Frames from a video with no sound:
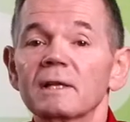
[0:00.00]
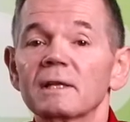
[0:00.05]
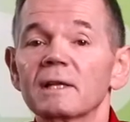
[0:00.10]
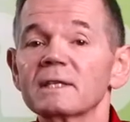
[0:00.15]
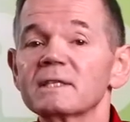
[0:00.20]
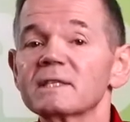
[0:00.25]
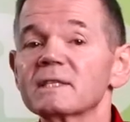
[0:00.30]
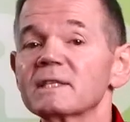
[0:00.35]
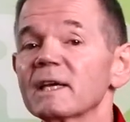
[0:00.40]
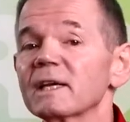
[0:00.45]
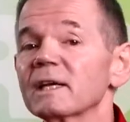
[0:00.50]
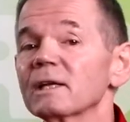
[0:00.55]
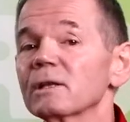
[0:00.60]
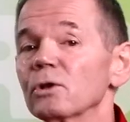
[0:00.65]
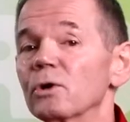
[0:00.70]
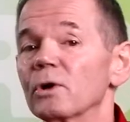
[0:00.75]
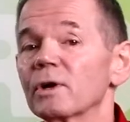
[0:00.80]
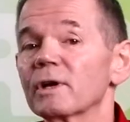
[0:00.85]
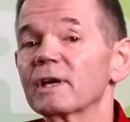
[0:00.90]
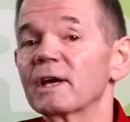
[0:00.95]
Let's take a
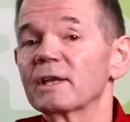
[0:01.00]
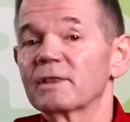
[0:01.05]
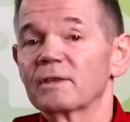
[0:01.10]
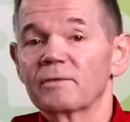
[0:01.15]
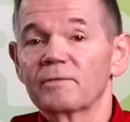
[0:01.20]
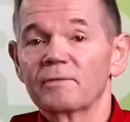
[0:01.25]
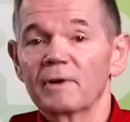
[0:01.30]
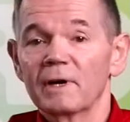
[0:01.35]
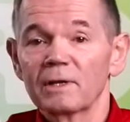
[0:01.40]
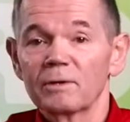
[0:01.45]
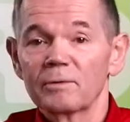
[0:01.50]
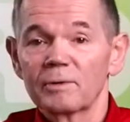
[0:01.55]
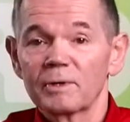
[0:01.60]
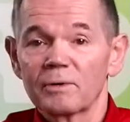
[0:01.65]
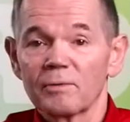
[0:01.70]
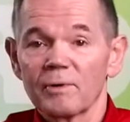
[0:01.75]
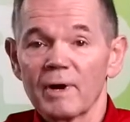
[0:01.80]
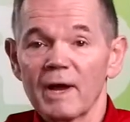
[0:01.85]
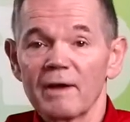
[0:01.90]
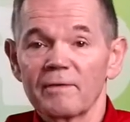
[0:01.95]
look at the
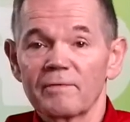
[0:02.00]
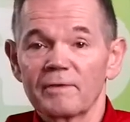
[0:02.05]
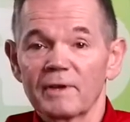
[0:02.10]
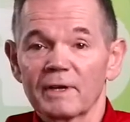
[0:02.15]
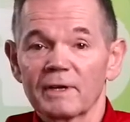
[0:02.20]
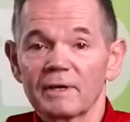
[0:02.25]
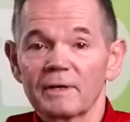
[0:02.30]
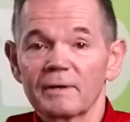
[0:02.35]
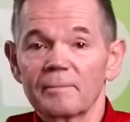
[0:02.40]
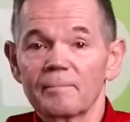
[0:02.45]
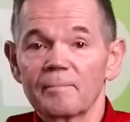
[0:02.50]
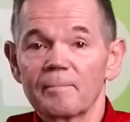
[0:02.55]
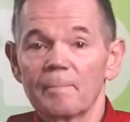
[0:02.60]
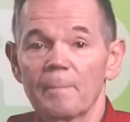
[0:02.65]
following graphic.